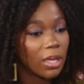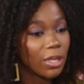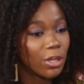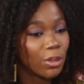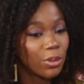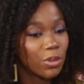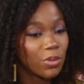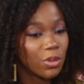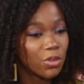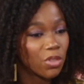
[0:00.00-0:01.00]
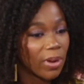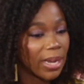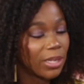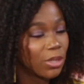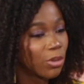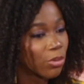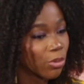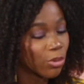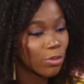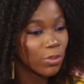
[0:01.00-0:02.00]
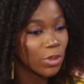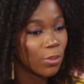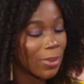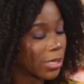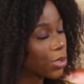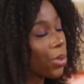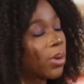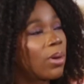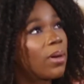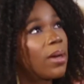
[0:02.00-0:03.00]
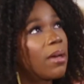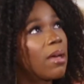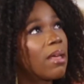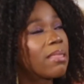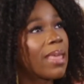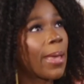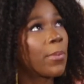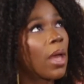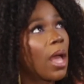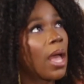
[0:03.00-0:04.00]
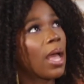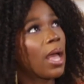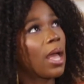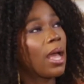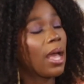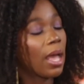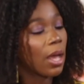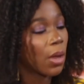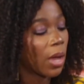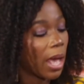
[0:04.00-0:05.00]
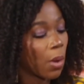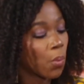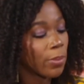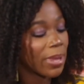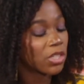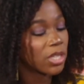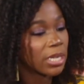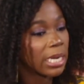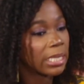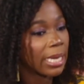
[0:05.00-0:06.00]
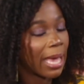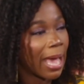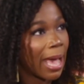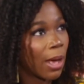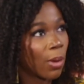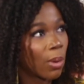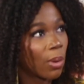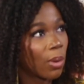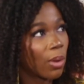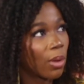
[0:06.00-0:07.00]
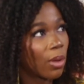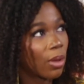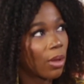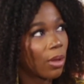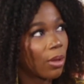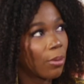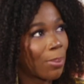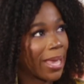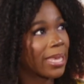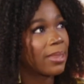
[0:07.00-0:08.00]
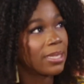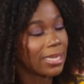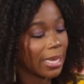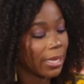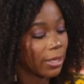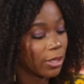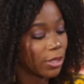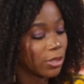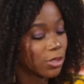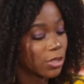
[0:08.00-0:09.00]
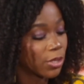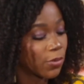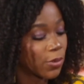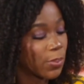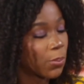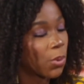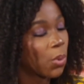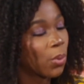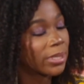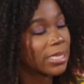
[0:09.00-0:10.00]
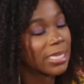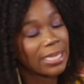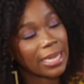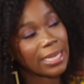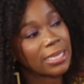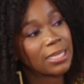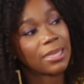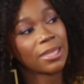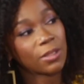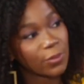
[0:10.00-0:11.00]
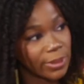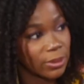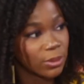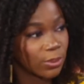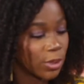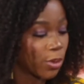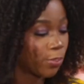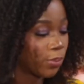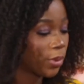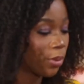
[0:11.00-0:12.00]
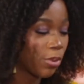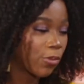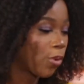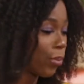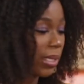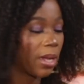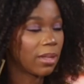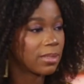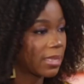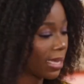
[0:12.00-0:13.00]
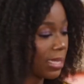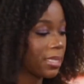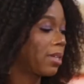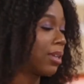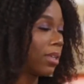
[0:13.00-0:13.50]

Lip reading: You know, you train, you groom, you mentor them. We mentioned earlier how back in the day, for people who wanted to get into this field, performing arts, theater,